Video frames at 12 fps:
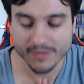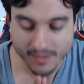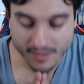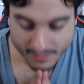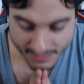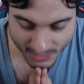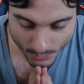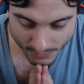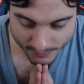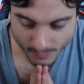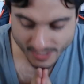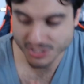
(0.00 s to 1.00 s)
Thank you all
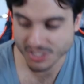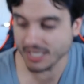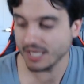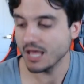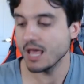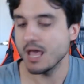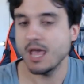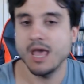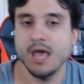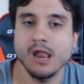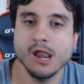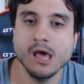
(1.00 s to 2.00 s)
for watching.
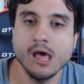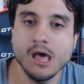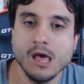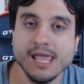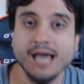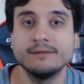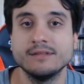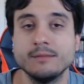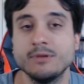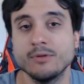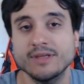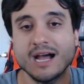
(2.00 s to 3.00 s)
And yeah, let me
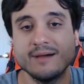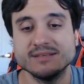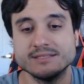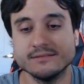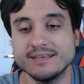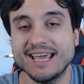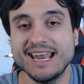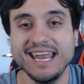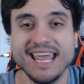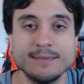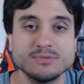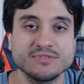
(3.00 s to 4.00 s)
know in the comments. You get any
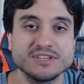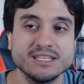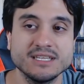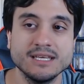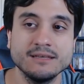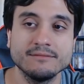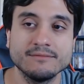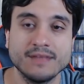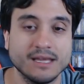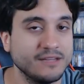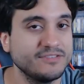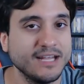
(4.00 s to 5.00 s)
games recently?
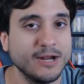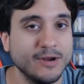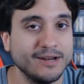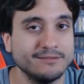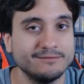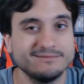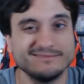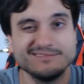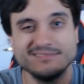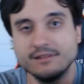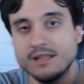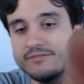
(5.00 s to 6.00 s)
I'd love to hear it.
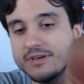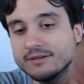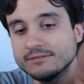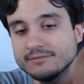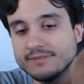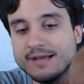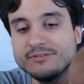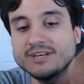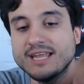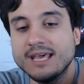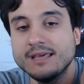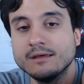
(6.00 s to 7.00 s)
Love you. Have a good
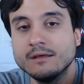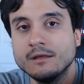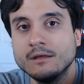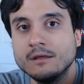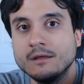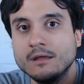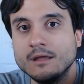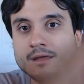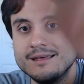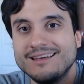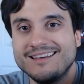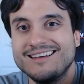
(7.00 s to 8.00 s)
day.
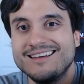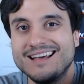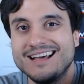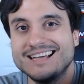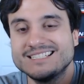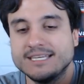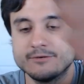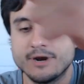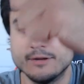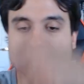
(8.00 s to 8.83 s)
I'll see you around.